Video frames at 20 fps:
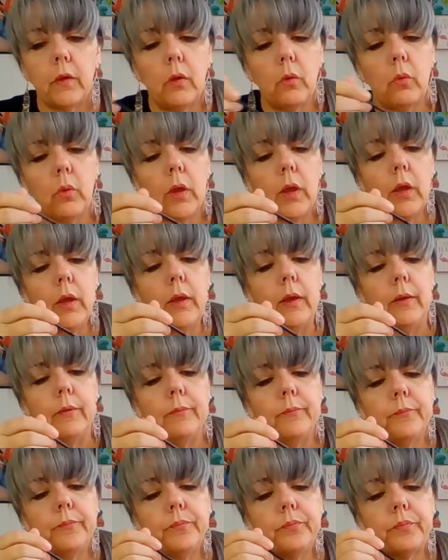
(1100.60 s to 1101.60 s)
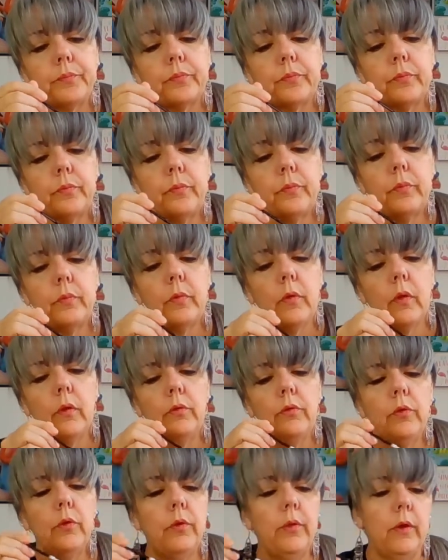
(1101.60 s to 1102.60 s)
Okay,
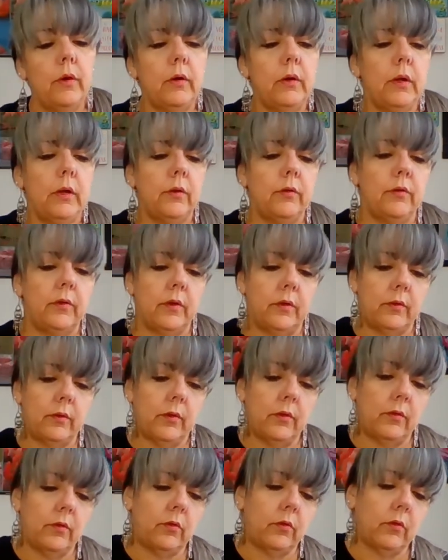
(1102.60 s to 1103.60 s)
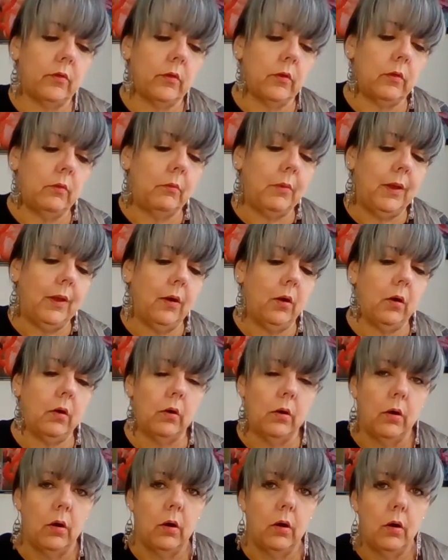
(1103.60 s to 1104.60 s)
so there it is. This is going to be
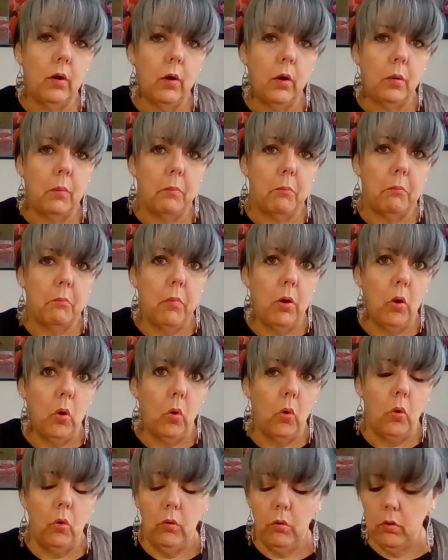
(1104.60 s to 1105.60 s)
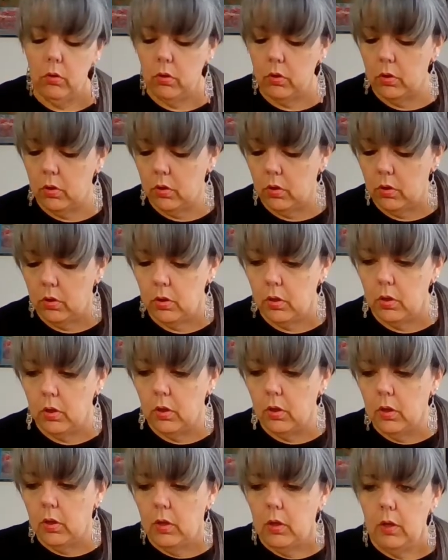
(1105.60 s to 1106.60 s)
our bowl.
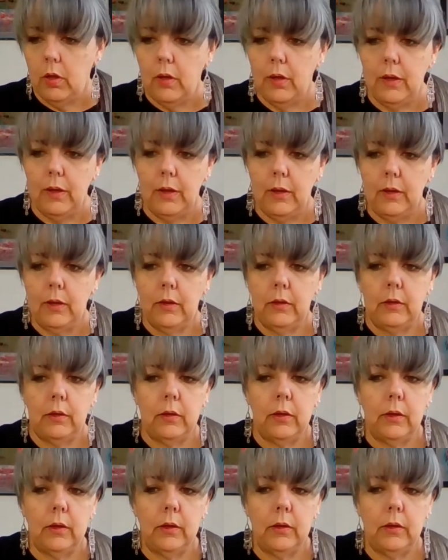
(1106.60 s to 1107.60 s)
And